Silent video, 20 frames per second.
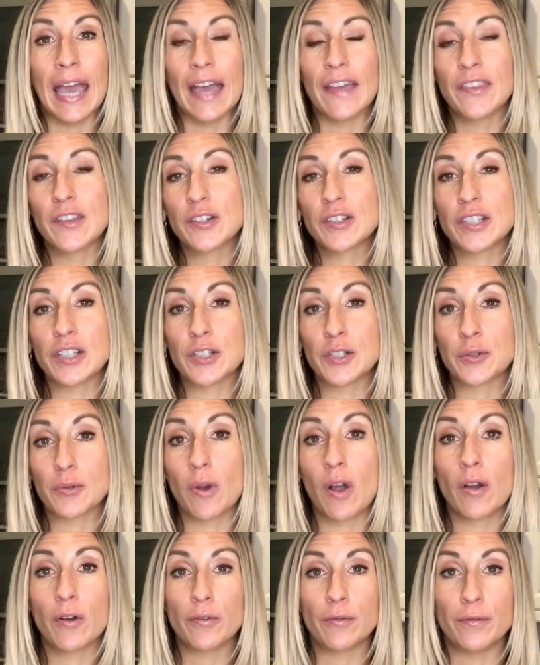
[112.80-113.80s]
and there's a
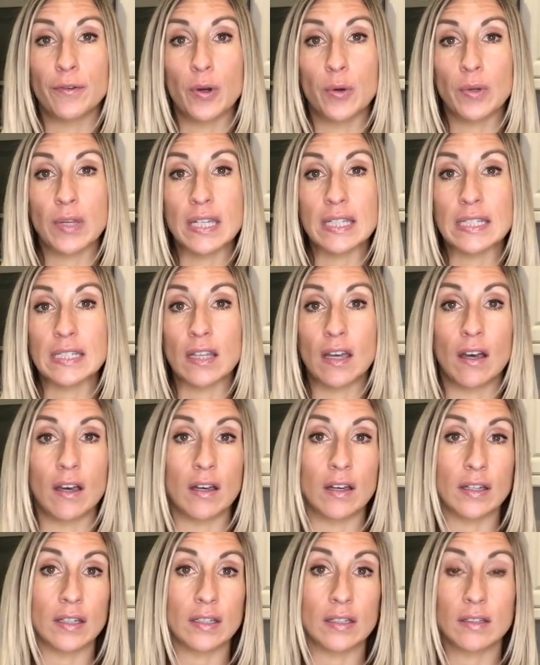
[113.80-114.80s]
strong focus
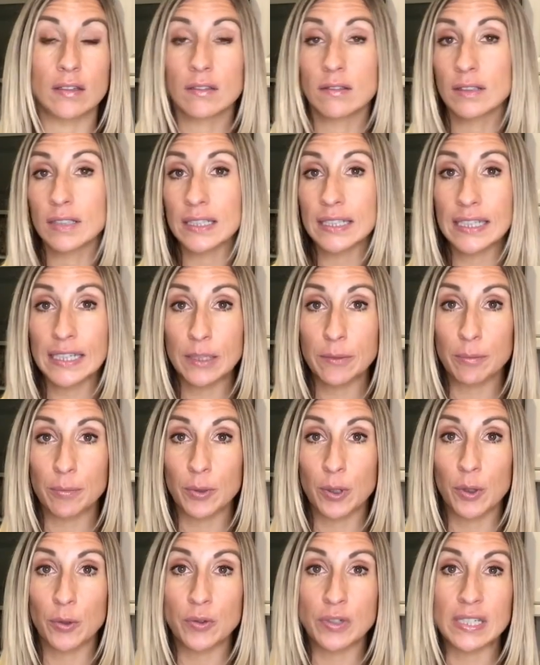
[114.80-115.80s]
on lean
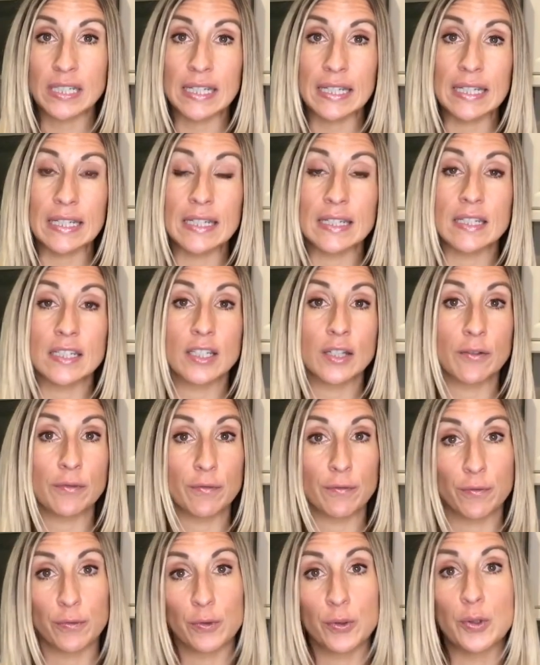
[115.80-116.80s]
proteins,
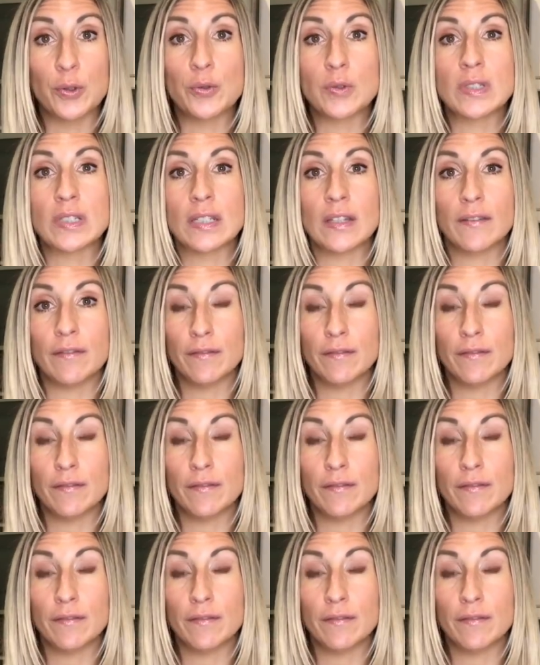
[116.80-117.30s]
fruits,